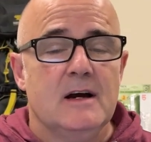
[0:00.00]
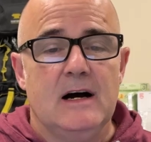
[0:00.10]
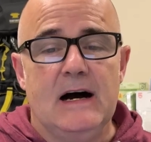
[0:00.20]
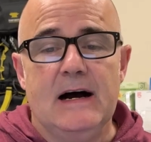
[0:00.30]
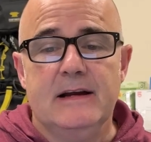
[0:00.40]

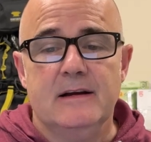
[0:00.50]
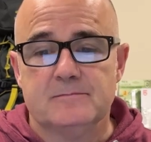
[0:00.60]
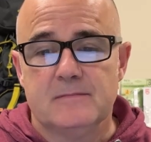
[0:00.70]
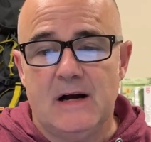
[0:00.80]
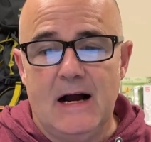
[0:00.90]

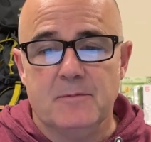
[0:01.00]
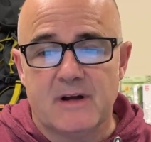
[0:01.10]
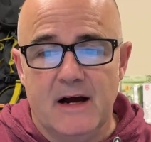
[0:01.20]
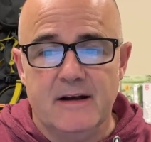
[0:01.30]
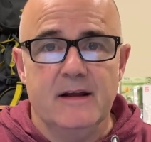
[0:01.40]
I'm
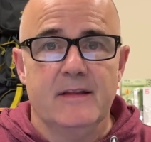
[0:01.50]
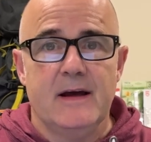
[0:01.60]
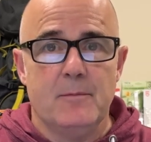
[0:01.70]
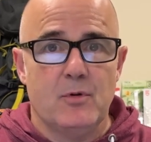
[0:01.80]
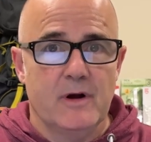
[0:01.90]
kind of in
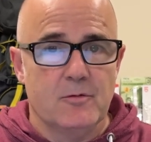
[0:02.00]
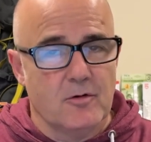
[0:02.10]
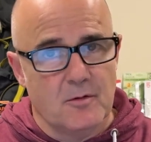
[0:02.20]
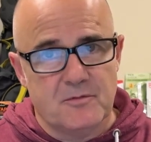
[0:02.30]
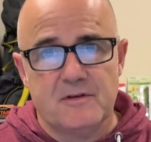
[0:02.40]
that point
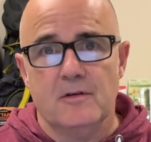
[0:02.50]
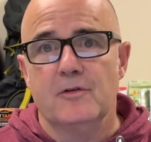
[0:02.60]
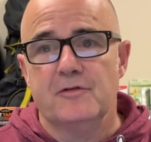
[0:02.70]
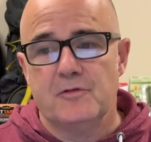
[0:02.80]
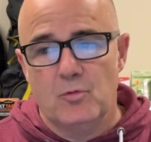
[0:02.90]
where I'm still
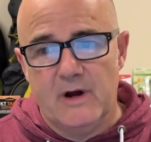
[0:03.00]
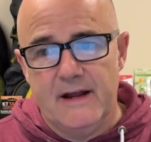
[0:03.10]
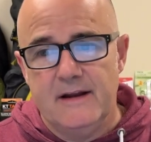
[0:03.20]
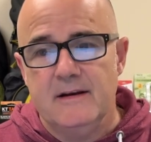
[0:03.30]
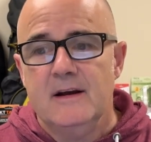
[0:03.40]
losing
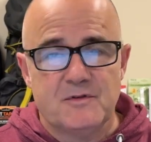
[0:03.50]
weight,